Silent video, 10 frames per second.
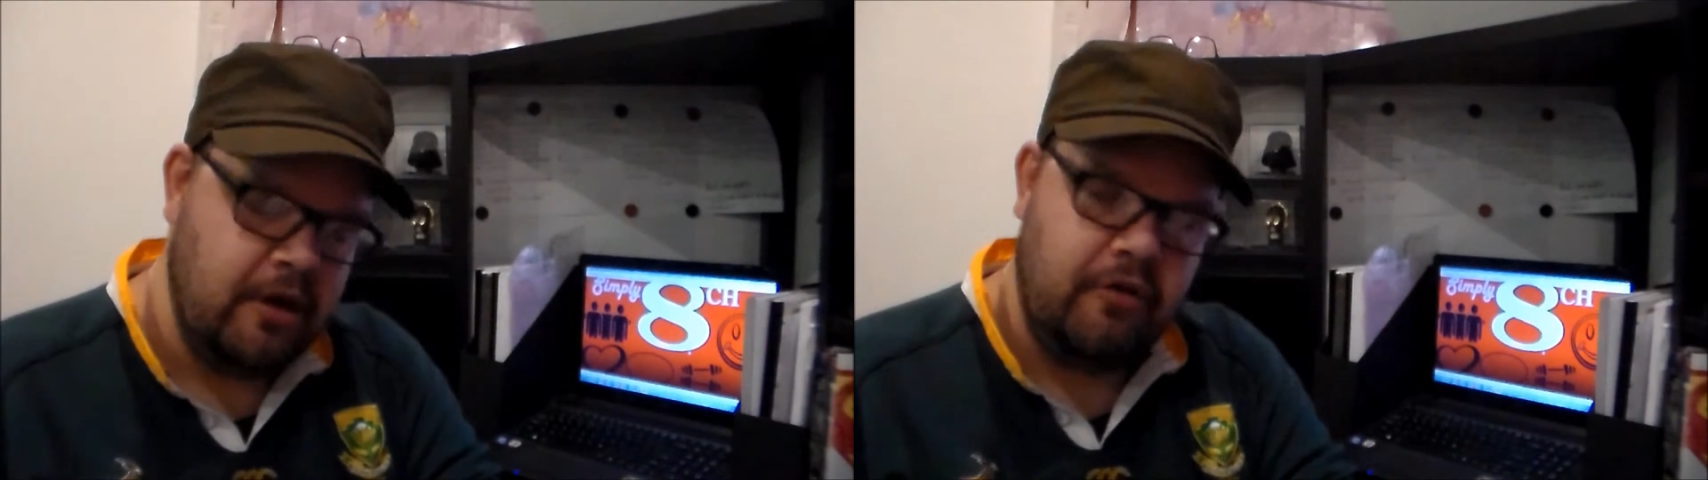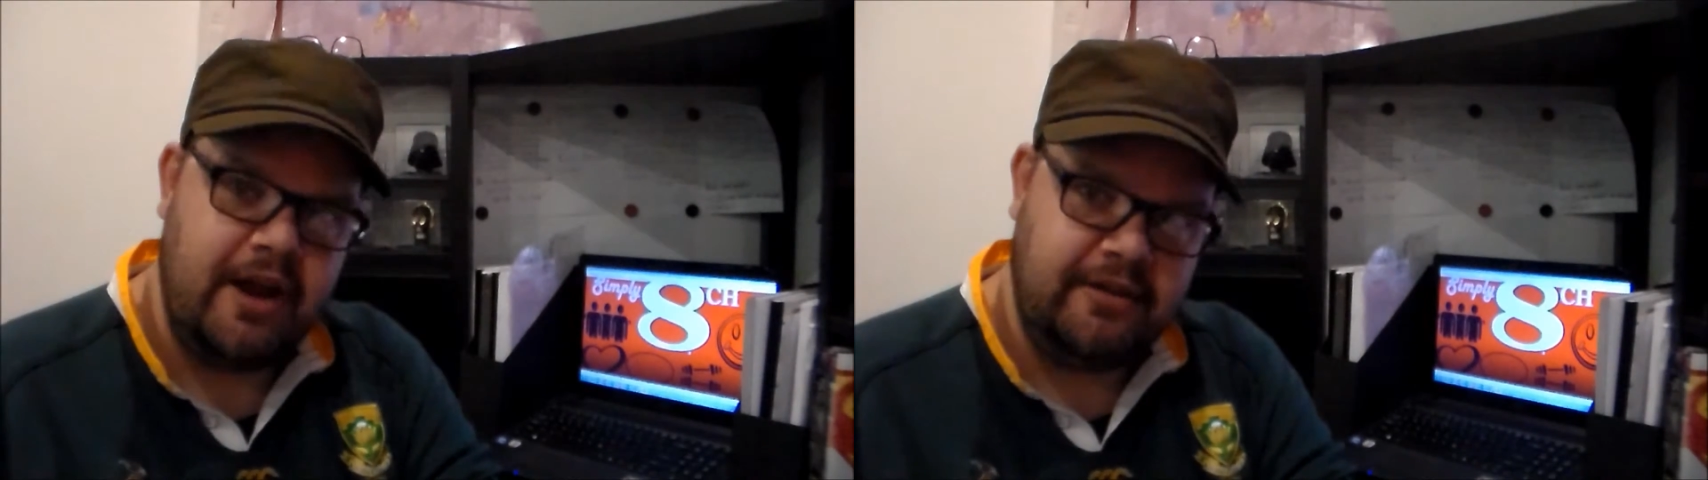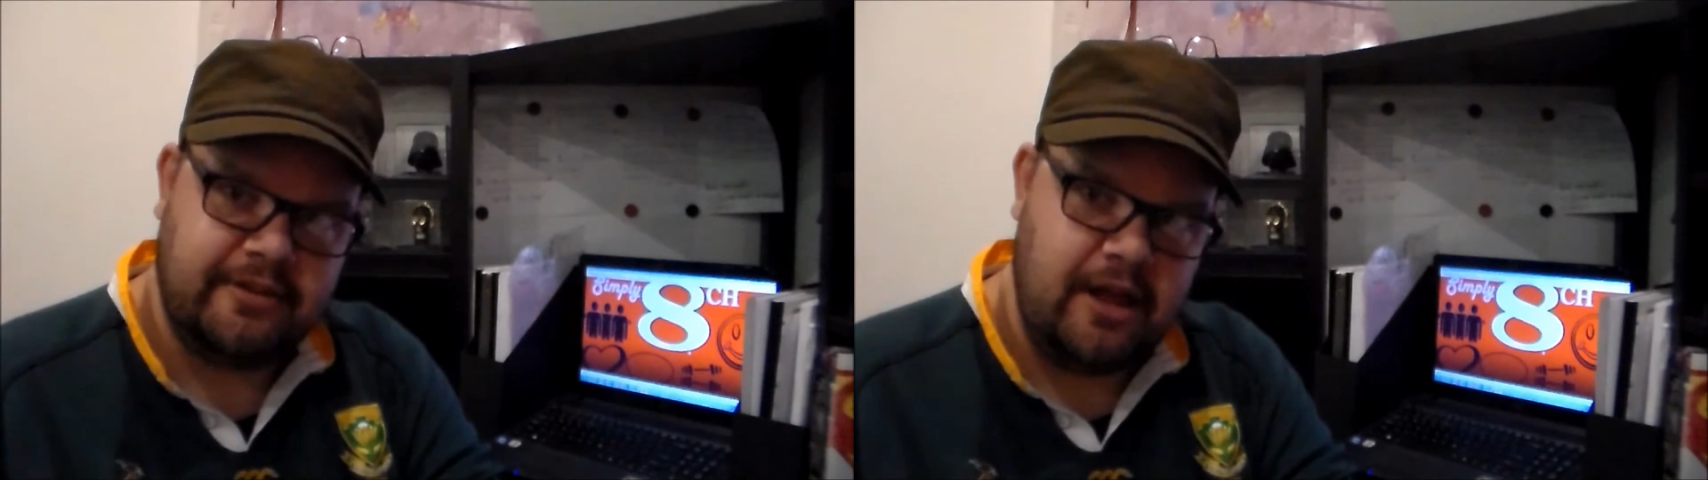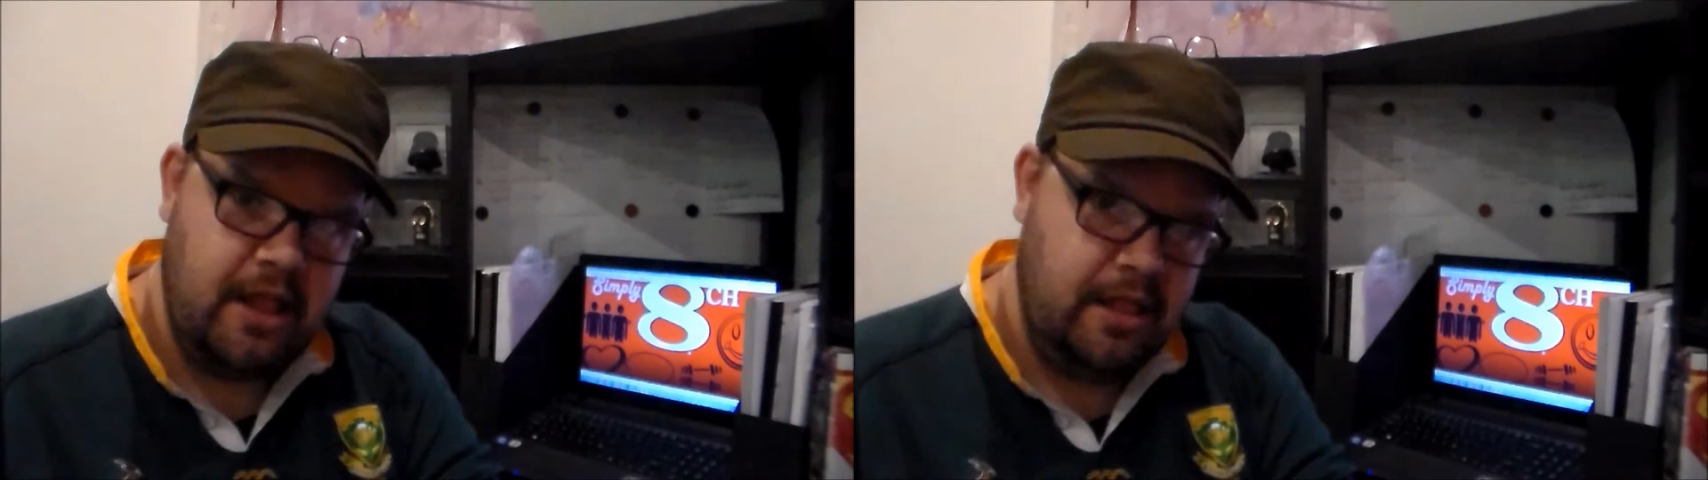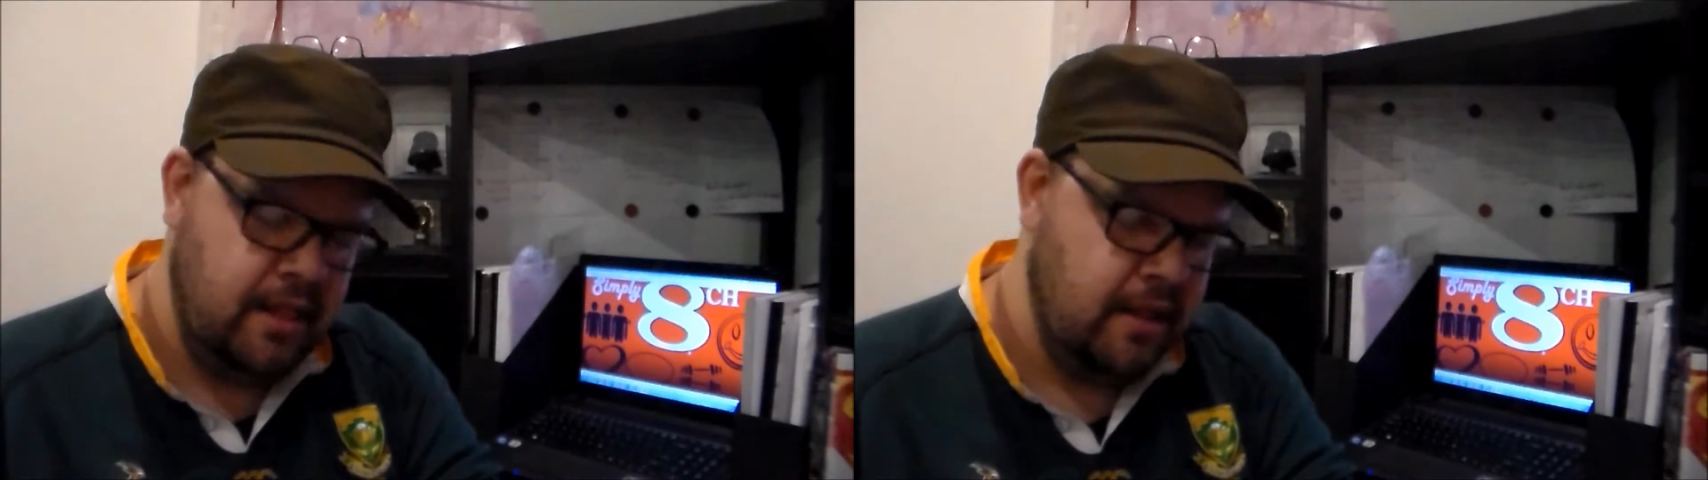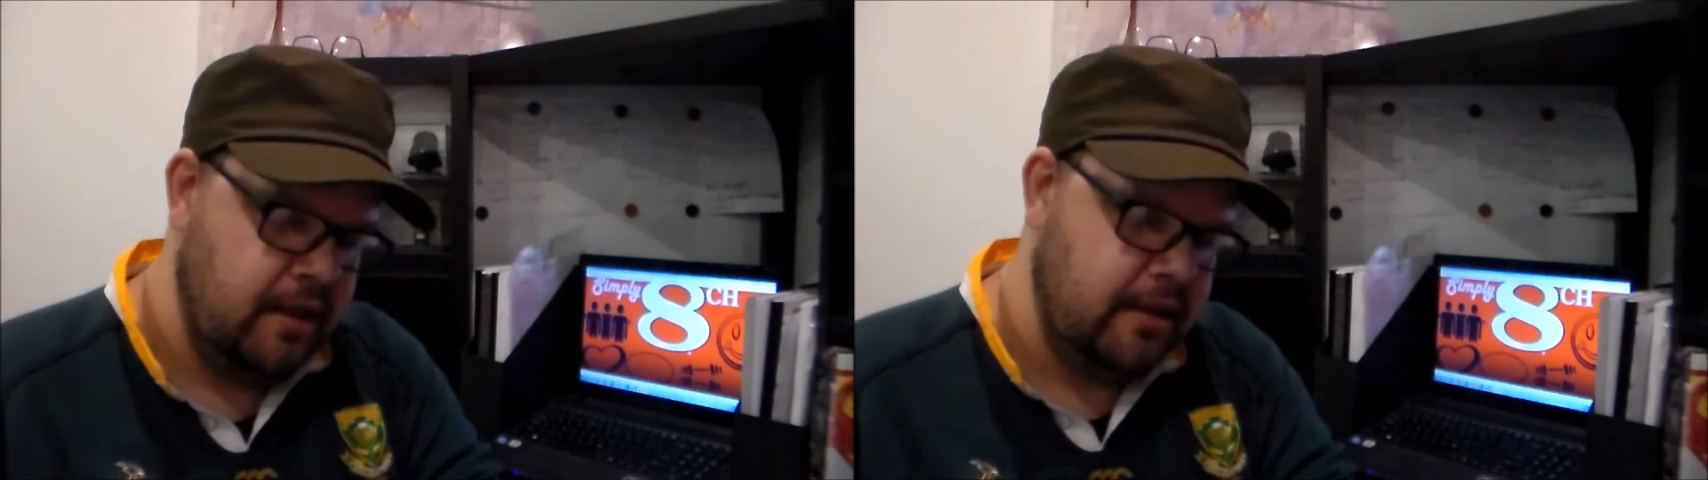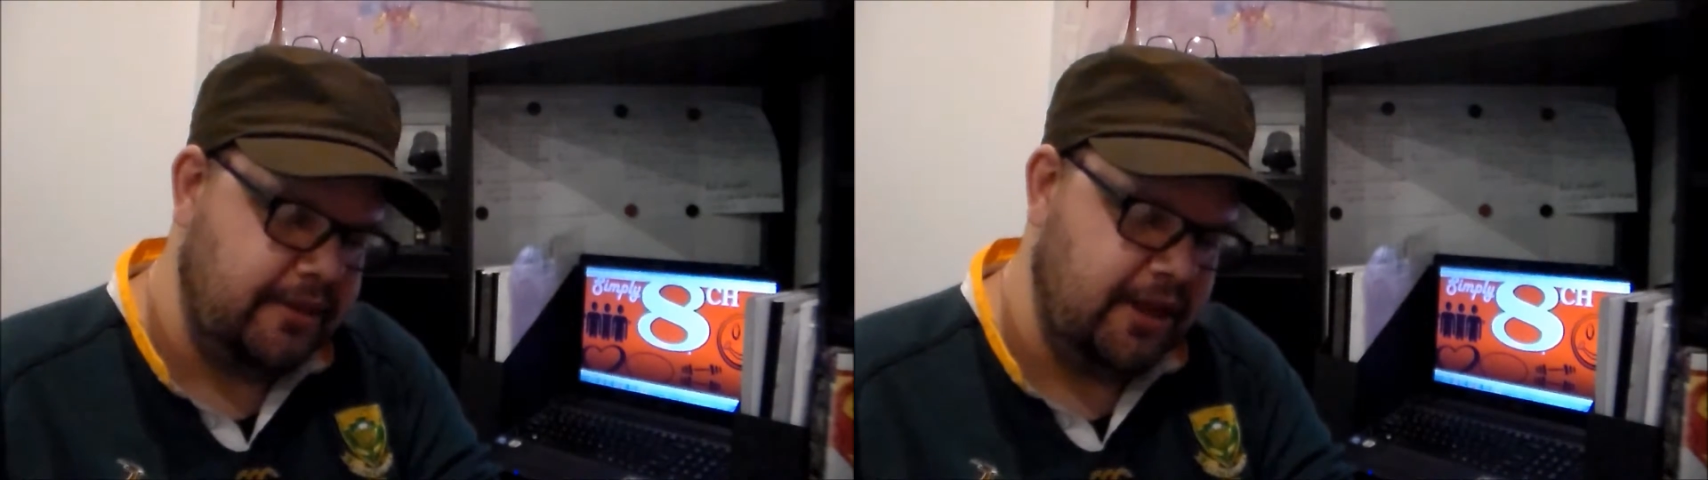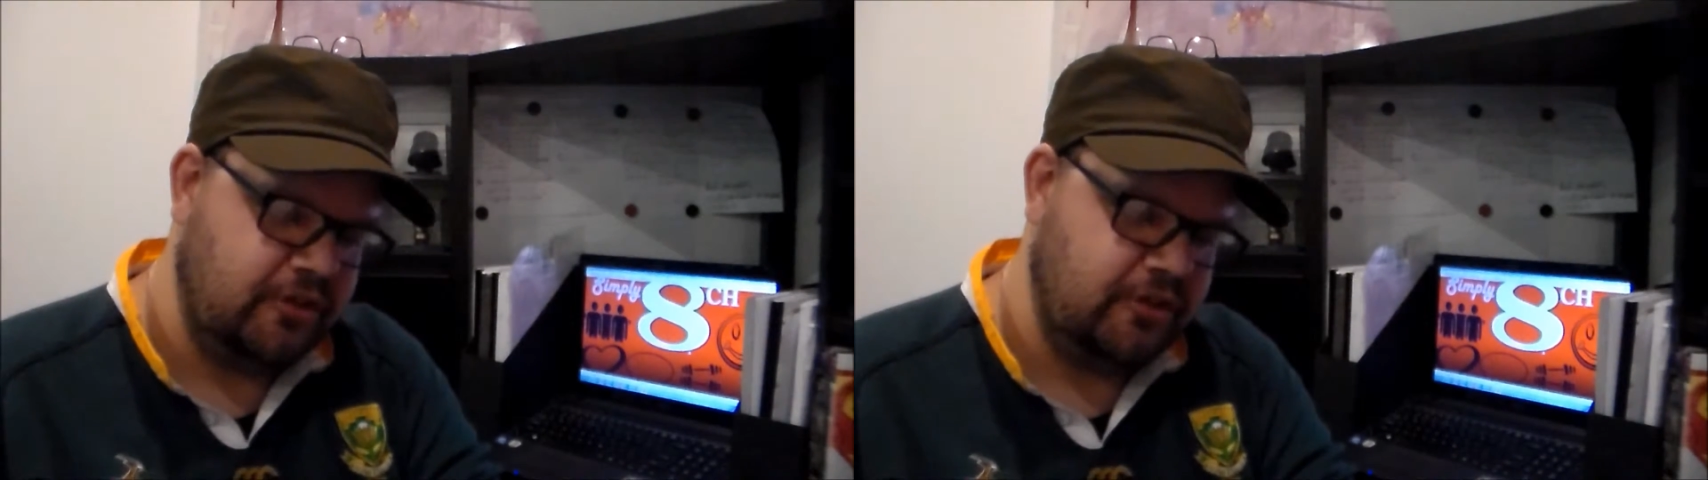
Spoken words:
Red Skull, the